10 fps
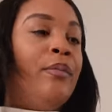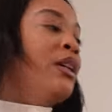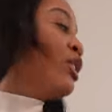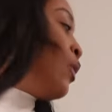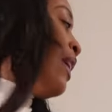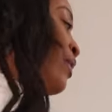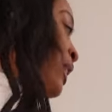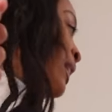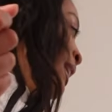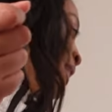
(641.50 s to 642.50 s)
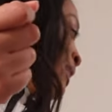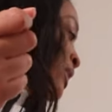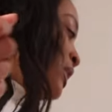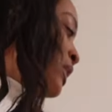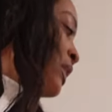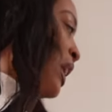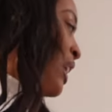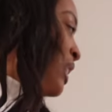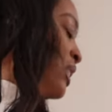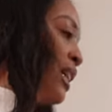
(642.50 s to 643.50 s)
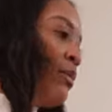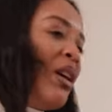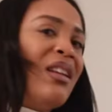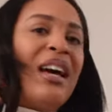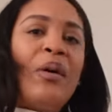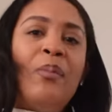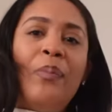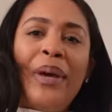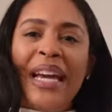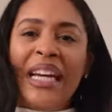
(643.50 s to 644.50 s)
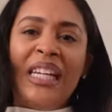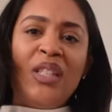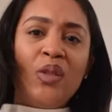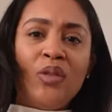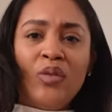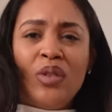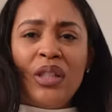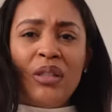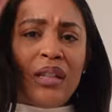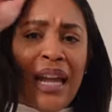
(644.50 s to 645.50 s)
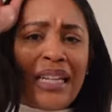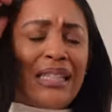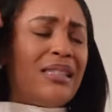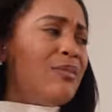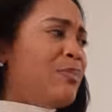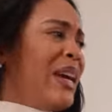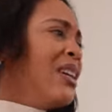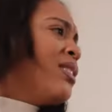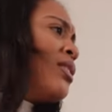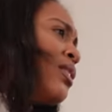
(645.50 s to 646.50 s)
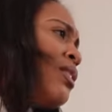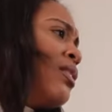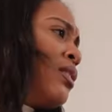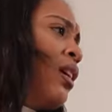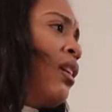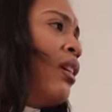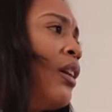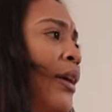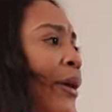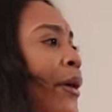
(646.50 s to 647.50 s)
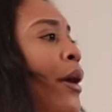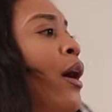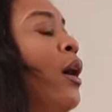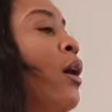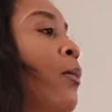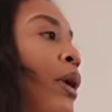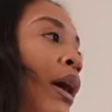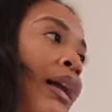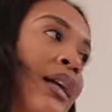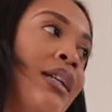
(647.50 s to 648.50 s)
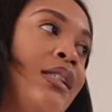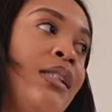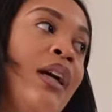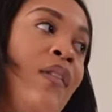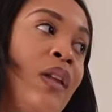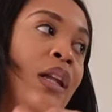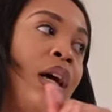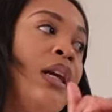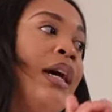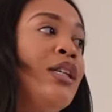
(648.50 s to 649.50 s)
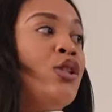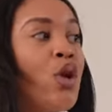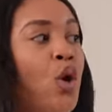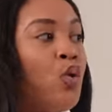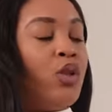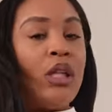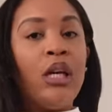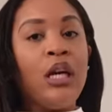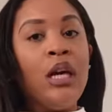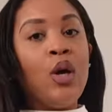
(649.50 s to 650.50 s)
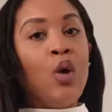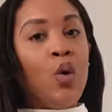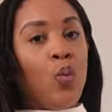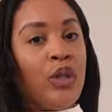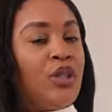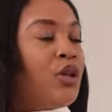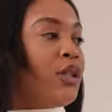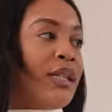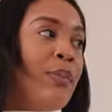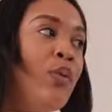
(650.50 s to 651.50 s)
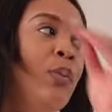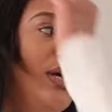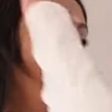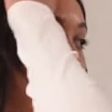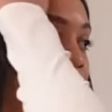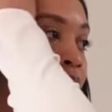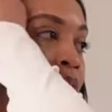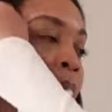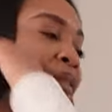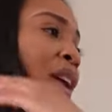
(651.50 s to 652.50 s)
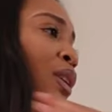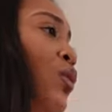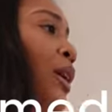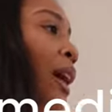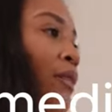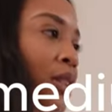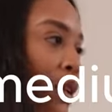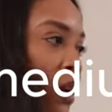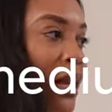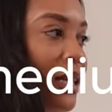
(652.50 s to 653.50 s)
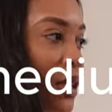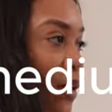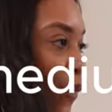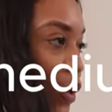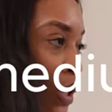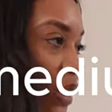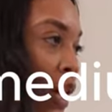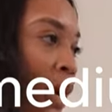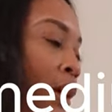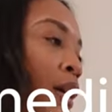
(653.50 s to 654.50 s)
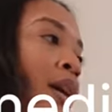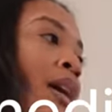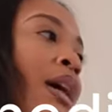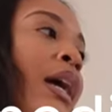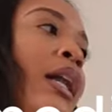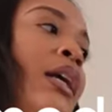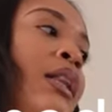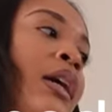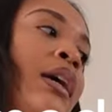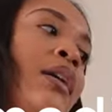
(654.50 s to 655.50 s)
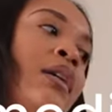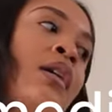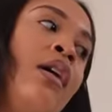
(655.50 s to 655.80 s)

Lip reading: So I really like this. This is kind of the same color, like a beige, like beige-ish color. Yeah, but I think this is definitely like a nice cozy winter staple piece. I feel like you can have this in your closet for just like anything.